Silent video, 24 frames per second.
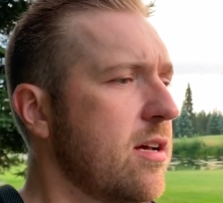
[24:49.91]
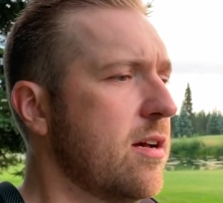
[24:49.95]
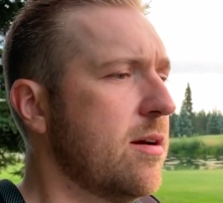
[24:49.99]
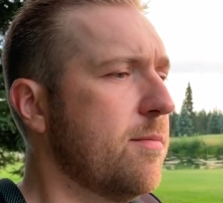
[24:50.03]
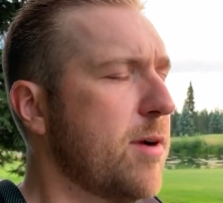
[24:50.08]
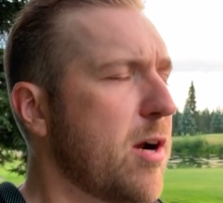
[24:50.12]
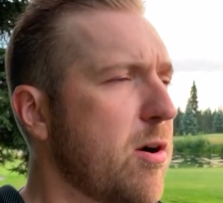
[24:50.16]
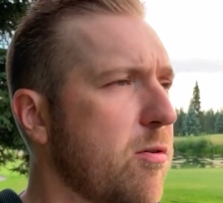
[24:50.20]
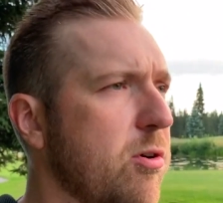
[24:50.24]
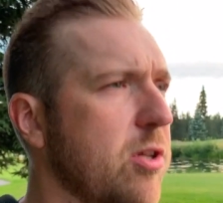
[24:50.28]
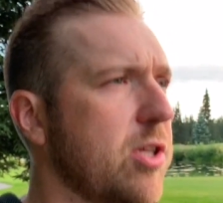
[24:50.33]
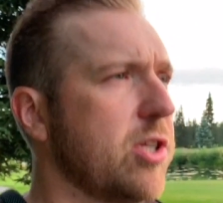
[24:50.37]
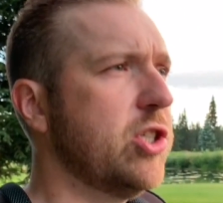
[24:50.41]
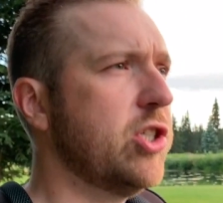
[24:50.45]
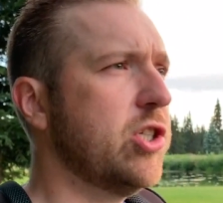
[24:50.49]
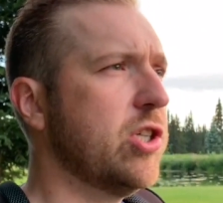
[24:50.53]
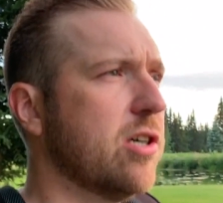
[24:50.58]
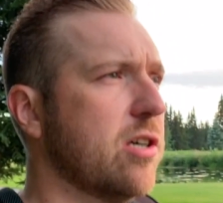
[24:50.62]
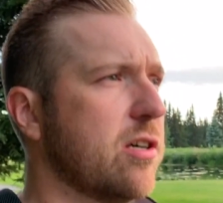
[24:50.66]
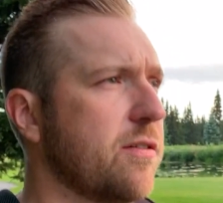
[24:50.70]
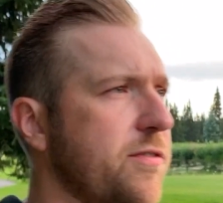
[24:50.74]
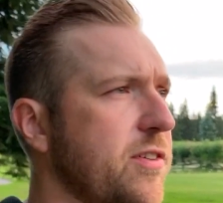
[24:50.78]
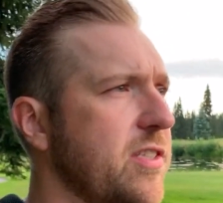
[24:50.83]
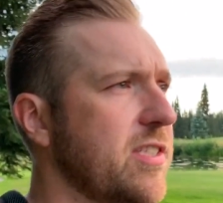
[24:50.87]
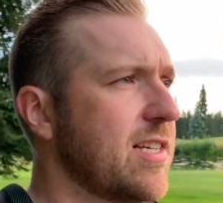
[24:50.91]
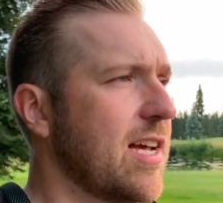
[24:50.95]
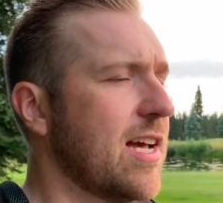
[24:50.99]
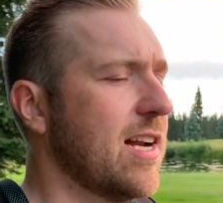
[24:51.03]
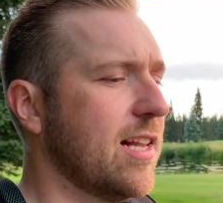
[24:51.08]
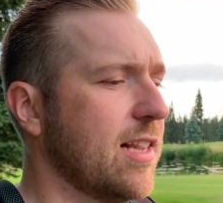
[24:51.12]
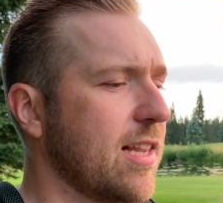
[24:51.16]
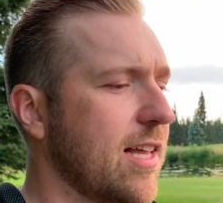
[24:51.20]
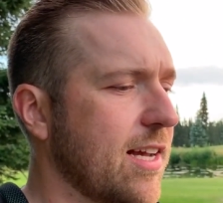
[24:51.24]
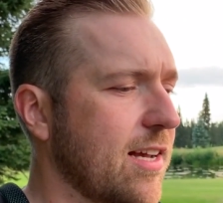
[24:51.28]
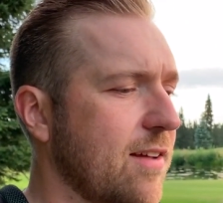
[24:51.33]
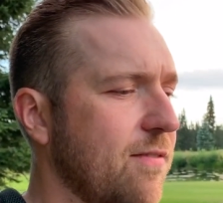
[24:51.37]
I'm not really sure if it's kind
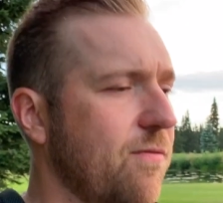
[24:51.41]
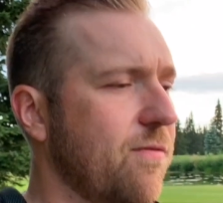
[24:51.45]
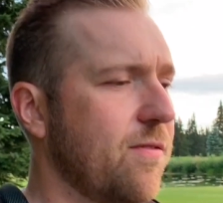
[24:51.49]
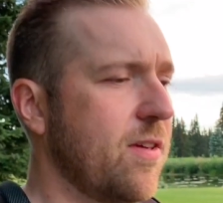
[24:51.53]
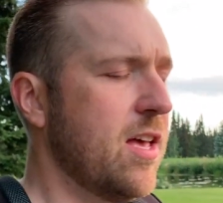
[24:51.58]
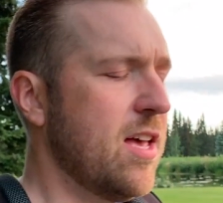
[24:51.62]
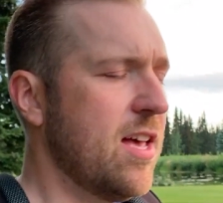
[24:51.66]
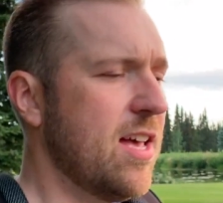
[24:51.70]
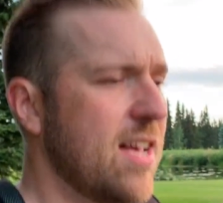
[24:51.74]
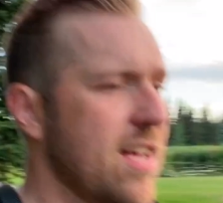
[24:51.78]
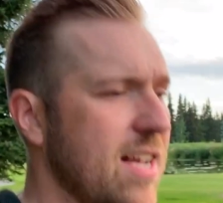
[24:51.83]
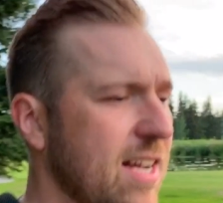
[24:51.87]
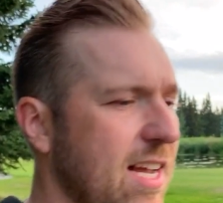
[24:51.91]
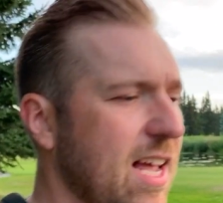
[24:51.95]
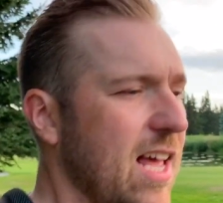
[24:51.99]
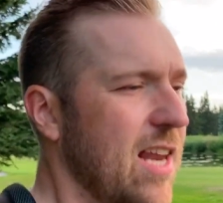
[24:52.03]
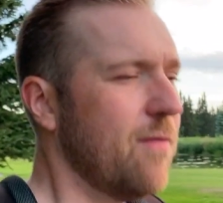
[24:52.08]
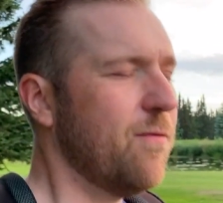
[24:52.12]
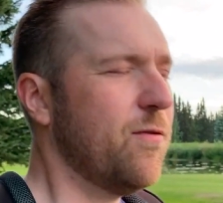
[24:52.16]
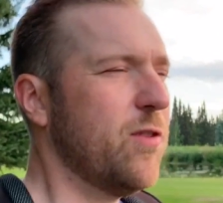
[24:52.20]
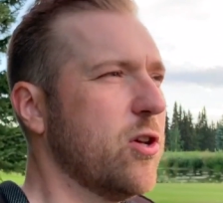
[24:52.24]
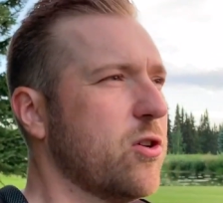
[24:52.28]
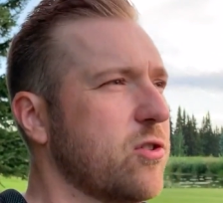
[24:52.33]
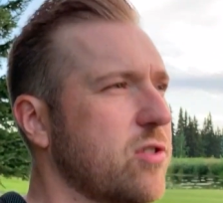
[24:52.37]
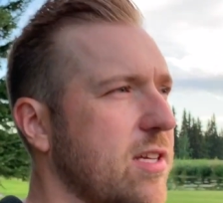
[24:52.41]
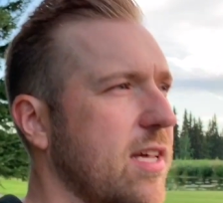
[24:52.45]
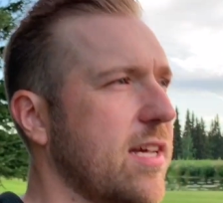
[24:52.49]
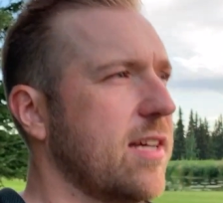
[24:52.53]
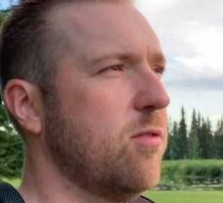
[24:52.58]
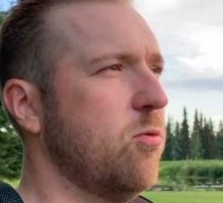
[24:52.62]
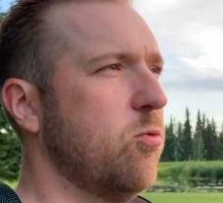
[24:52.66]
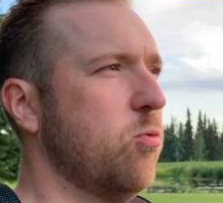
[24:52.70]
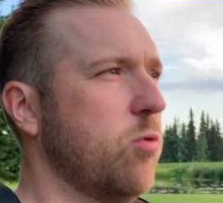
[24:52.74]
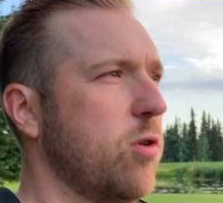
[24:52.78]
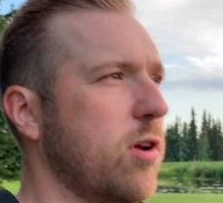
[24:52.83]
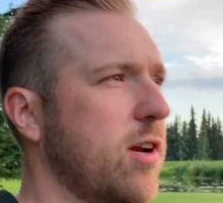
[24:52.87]
of feels like
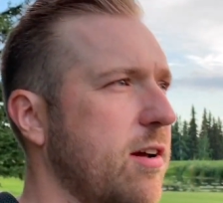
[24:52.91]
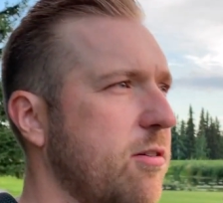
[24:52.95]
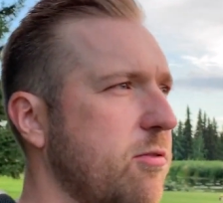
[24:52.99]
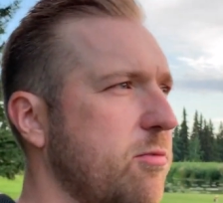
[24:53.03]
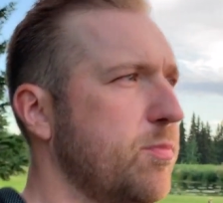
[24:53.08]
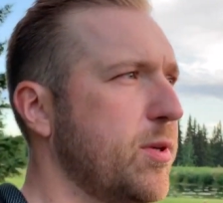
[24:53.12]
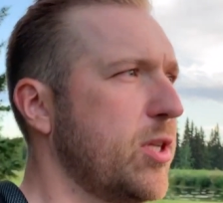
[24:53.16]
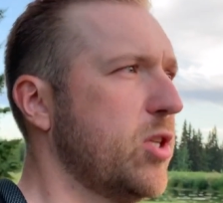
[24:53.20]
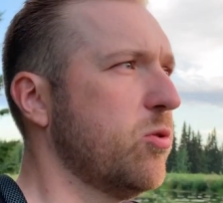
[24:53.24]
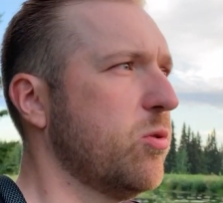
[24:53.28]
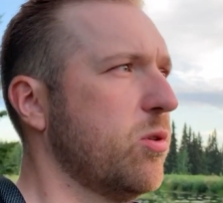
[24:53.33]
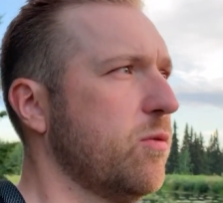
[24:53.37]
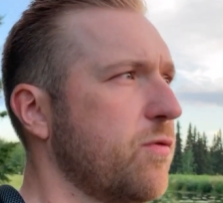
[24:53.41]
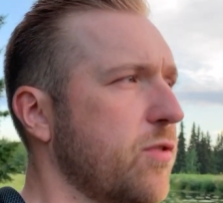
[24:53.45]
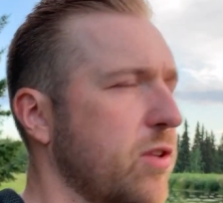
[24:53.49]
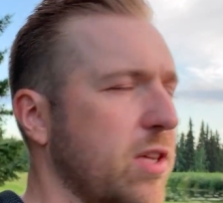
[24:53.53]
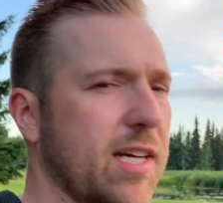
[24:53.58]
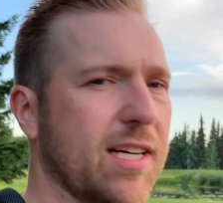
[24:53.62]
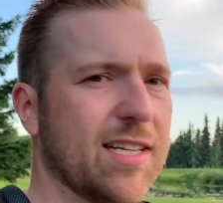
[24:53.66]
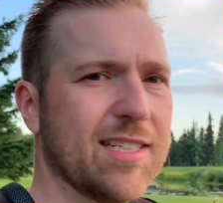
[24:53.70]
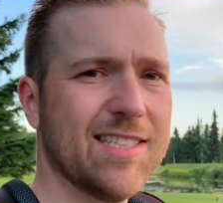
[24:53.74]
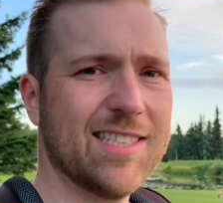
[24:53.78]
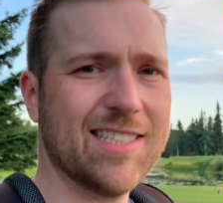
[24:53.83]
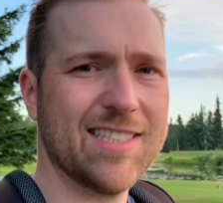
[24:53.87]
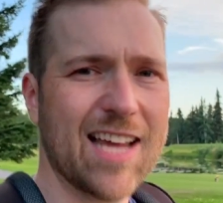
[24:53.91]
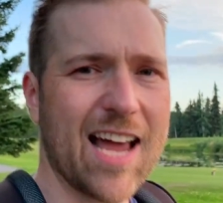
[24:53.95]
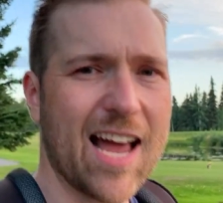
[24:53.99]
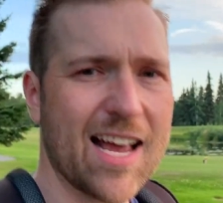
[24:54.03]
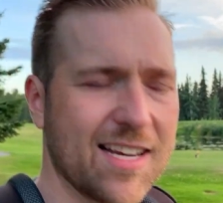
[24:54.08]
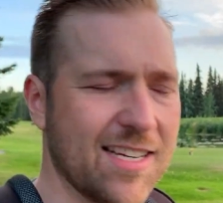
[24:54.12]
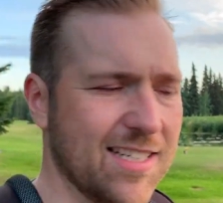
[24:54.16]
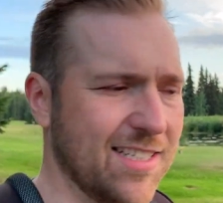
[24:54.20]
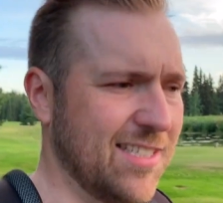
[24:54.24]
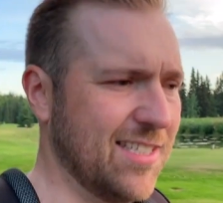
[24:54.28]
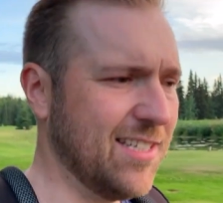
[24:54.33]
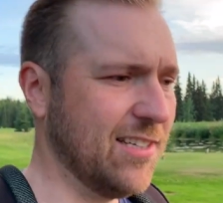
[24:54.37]
what I would be doing for like a
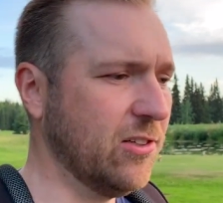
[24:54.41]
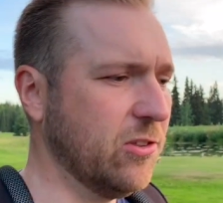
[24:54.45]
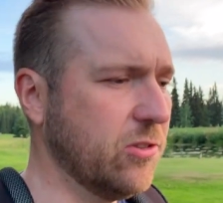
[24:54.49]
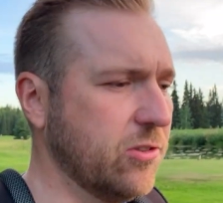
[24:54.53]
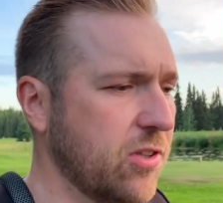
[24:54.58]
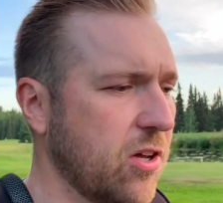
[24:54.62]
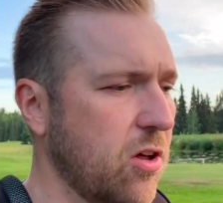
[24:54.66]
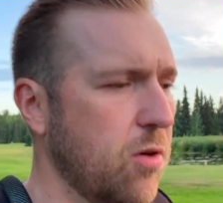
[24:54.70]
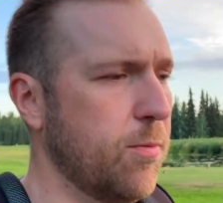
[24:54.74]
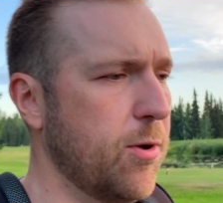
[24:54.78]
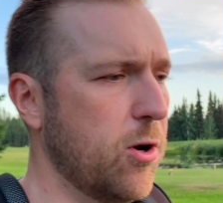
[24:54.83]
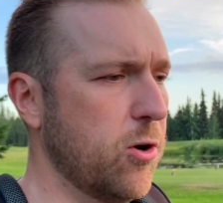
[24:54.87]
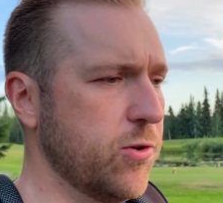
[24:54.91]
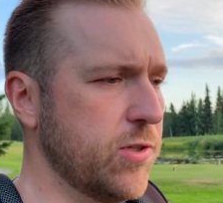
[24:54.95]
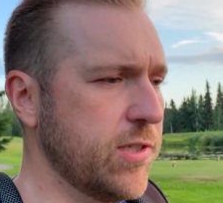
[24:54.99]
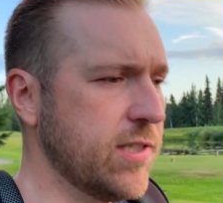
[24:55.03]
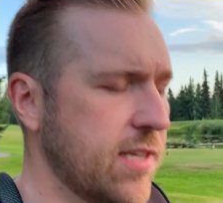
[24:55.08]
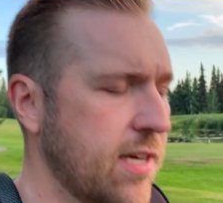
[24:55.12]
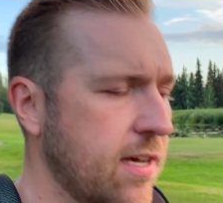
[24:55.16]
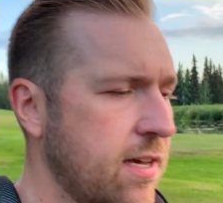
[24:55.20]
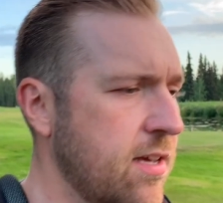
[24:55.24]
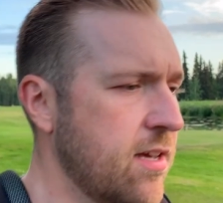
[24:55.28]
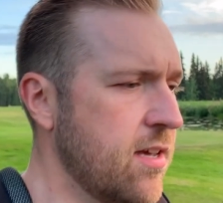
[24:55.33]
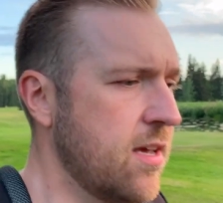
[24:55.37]
stack and tilt almost,